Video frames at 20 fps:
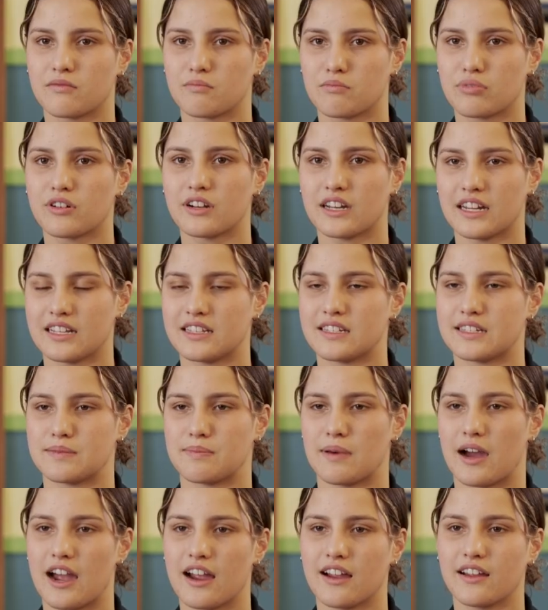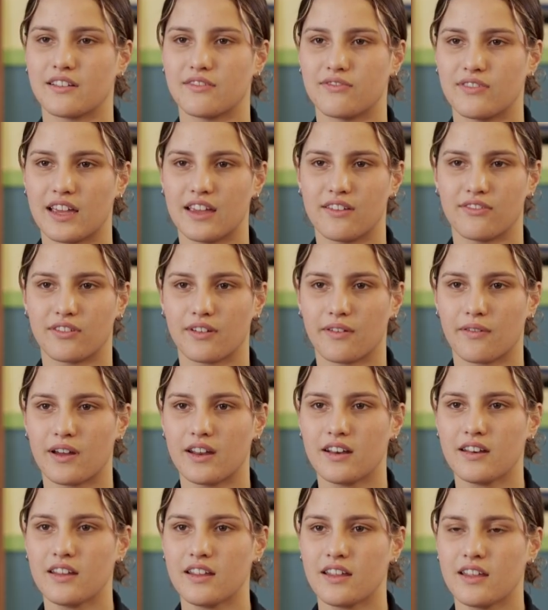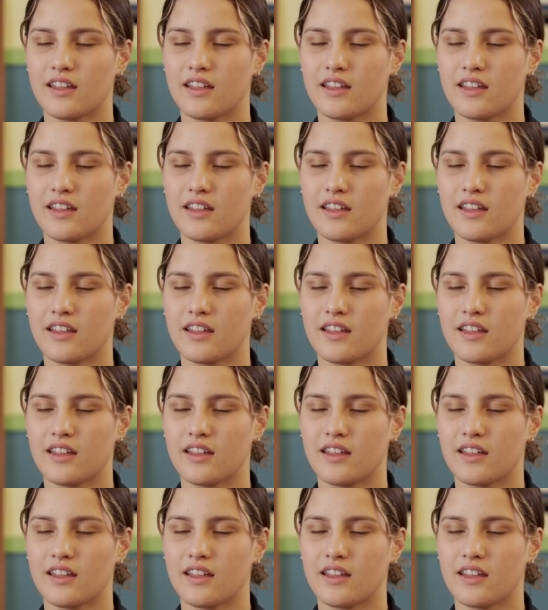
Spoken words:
pretty inspiring for everyone.